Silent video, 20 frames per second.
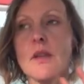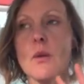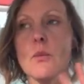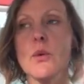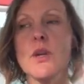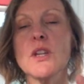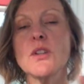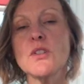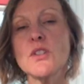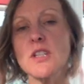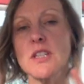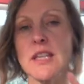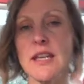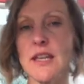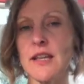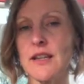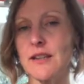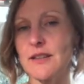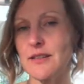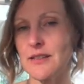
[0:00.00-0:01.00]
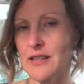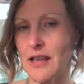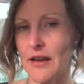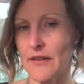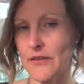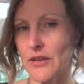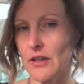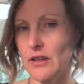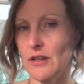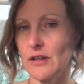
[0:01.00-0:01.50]
We usually eat at
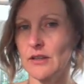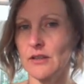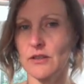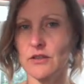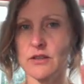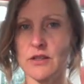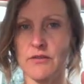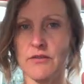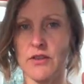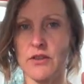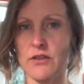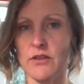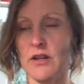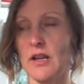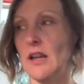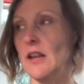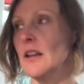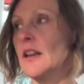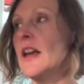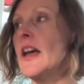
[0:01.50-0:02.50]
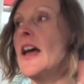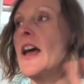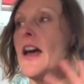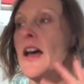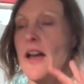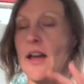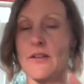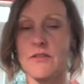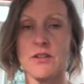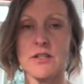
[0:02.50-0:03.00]
7 or 7:30.
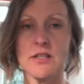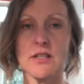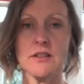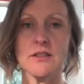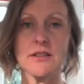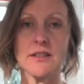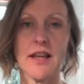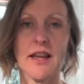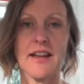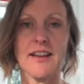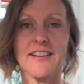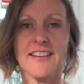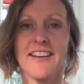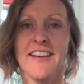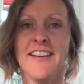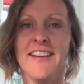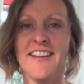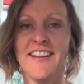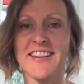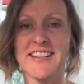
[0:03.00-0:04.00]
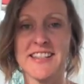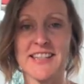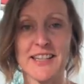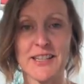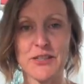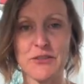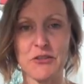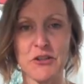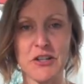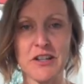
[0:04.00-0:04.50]
Every single night at
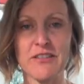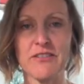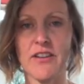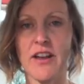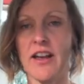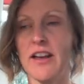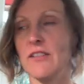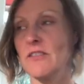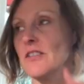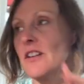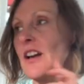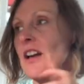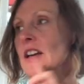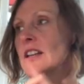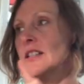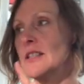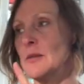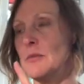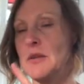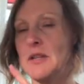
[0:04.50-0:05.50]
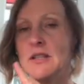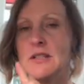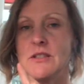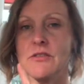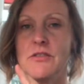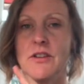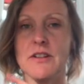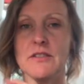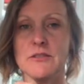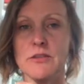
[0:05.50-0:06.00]
6:45, Sabina's
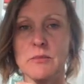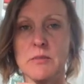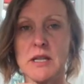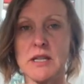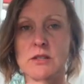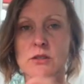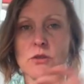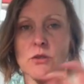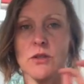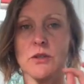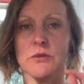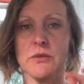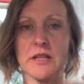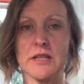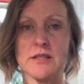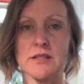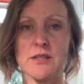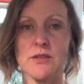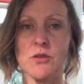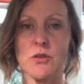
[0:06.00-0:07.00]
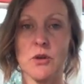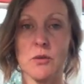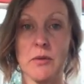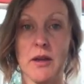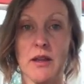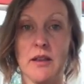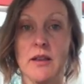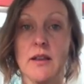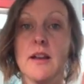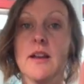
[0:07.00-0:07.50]
friend from next door rings the
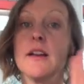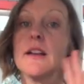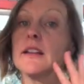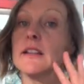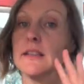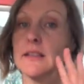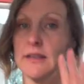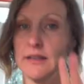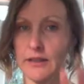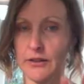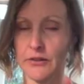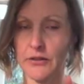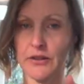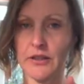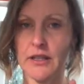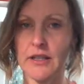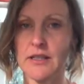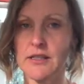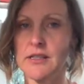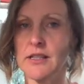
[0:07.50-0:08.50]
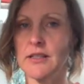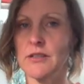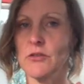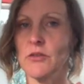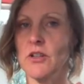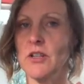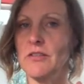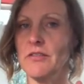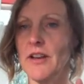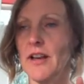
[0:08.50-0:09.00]
doorbell. Literally at
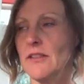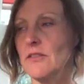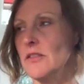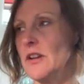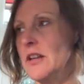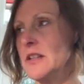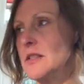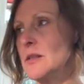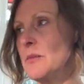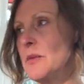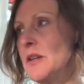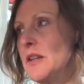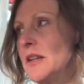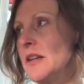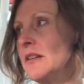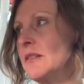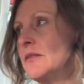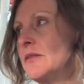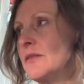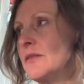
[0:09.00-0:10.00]
6:45, right, Sabina?